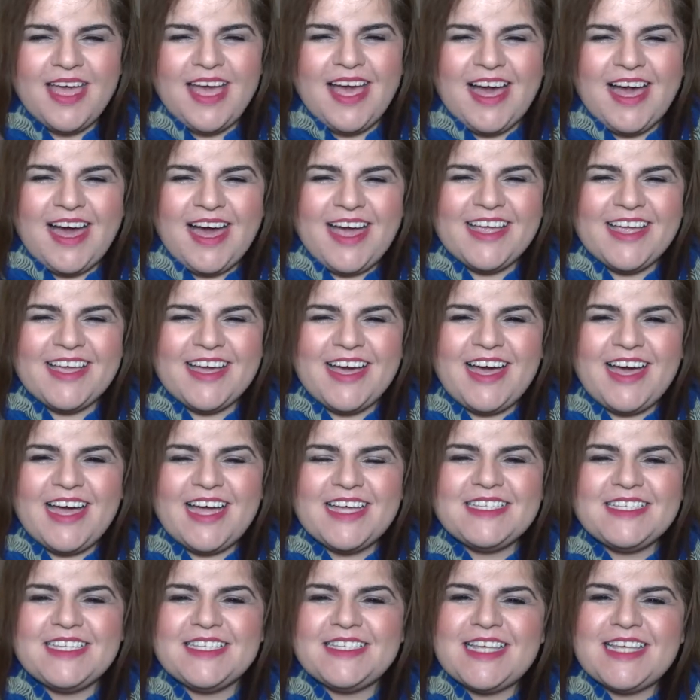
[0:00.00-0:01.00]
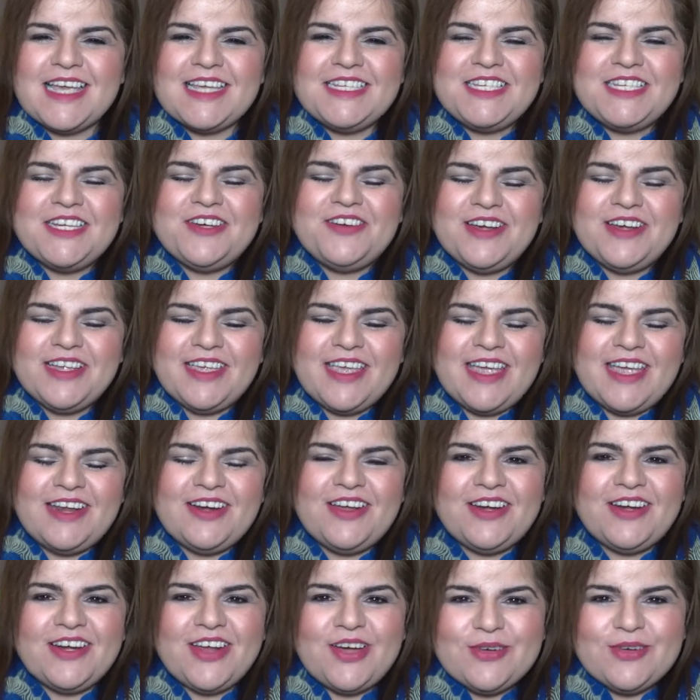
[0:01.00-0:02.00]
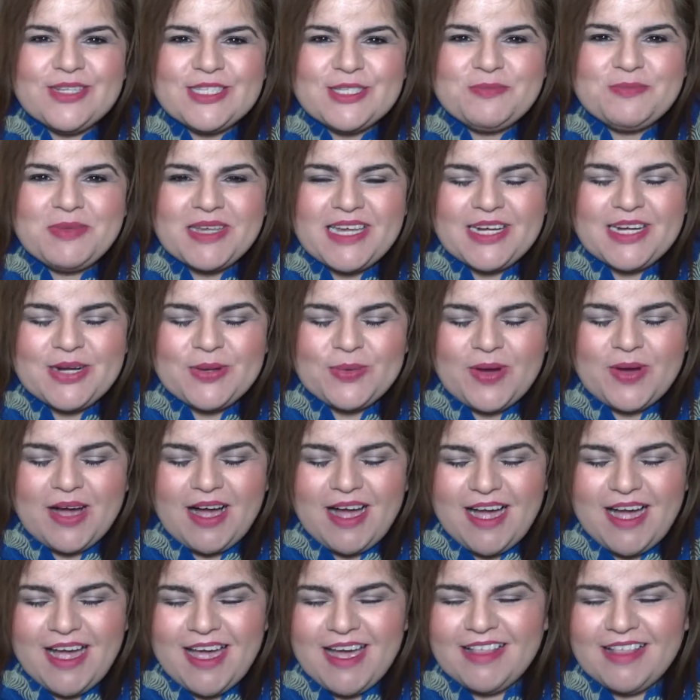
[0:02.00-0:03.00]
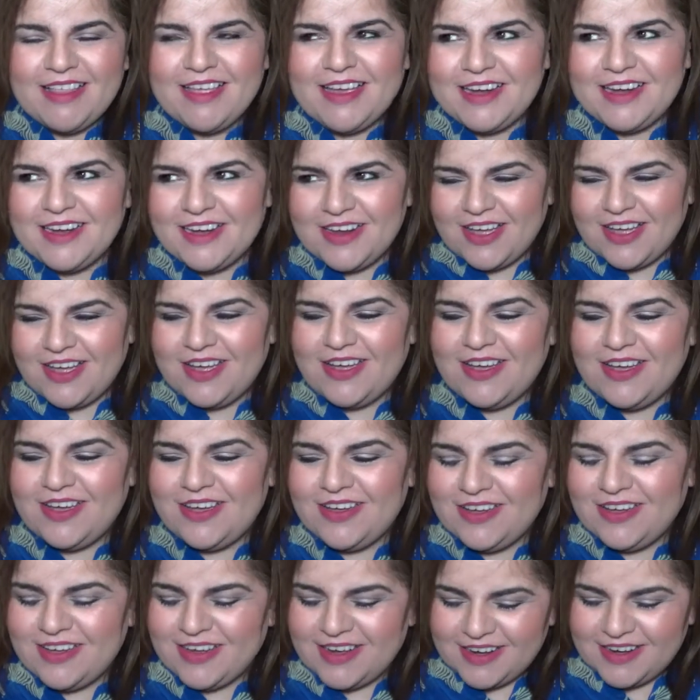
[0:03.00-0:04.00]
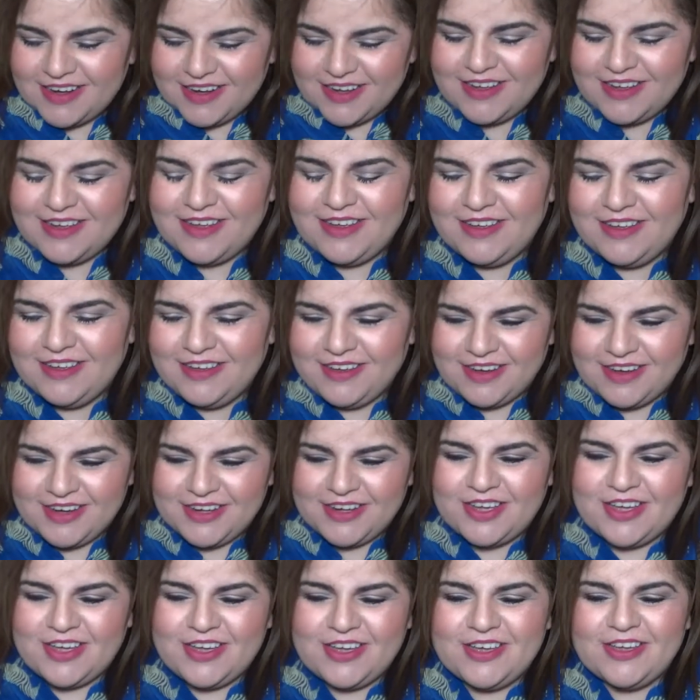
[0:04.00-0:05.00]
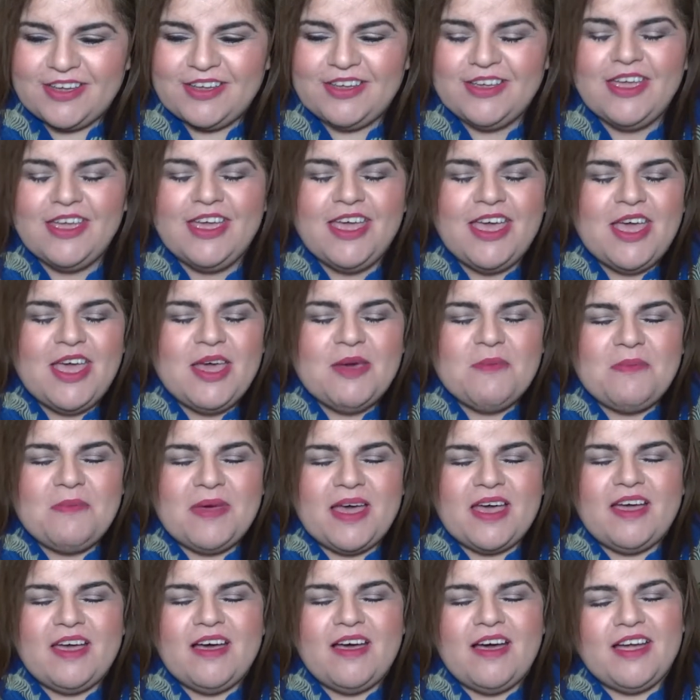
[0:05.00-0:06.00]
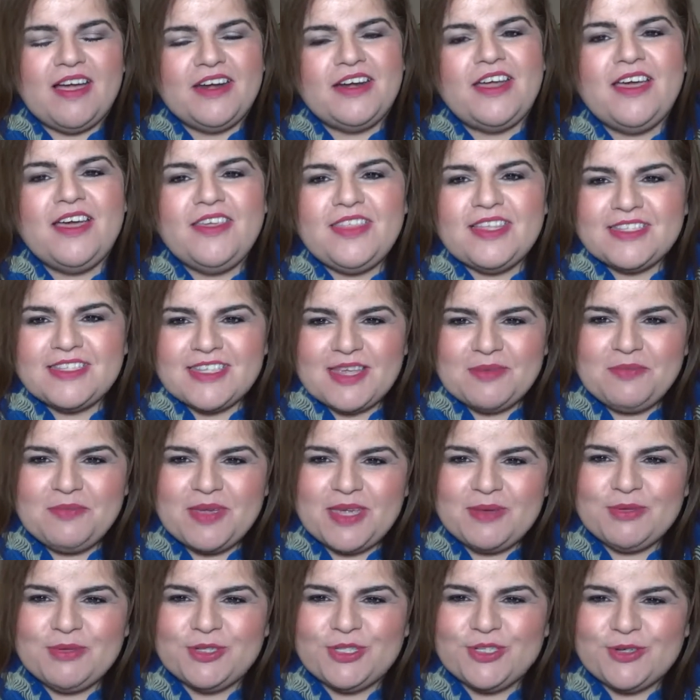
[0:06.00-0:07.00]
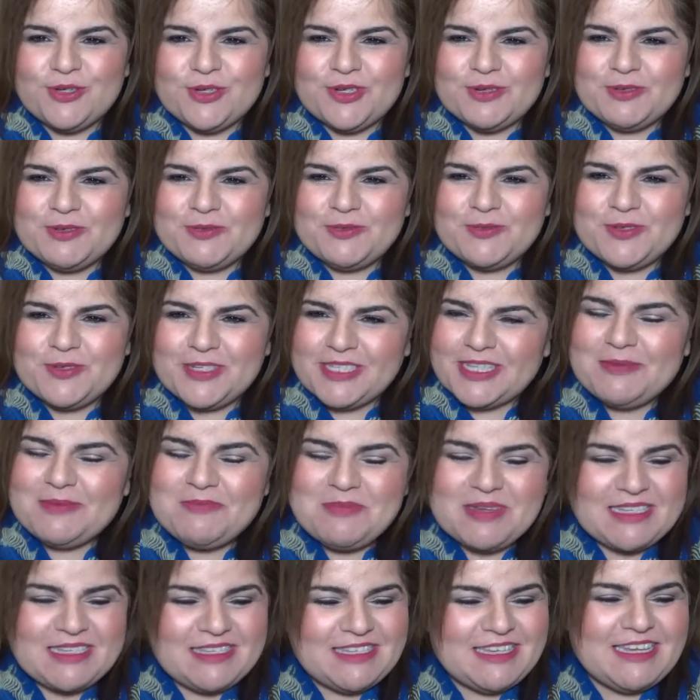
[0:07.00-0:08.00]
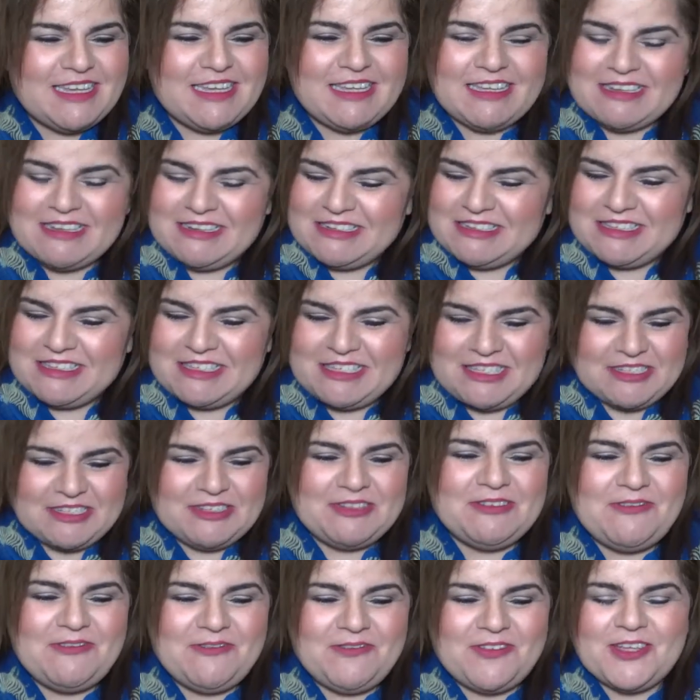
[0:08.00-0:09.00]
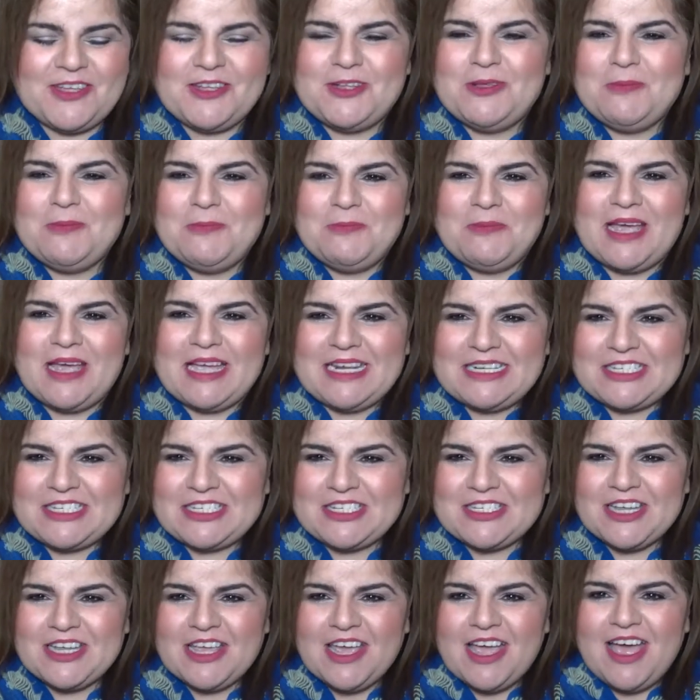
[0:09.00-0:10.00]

Hi guys, it's Ayshxo again. I know it's been a while. I know. But I know that some people who are really busy can still film, but